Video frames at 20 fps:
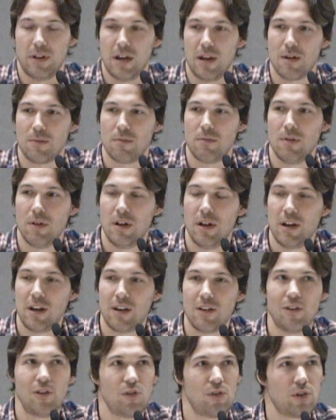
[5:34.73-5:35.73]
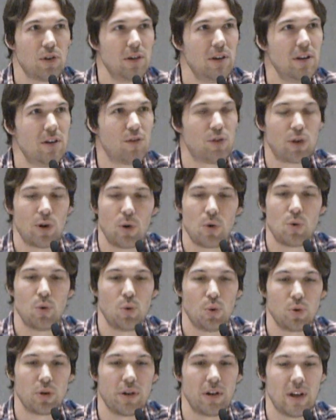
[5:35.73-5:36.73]
oh damn, because he's so
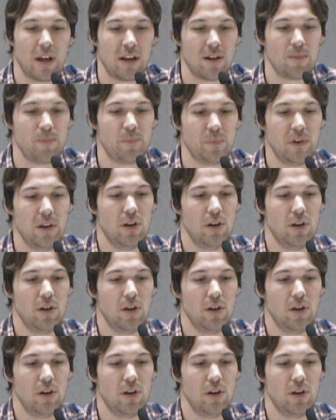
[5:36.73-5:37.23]
cool and like,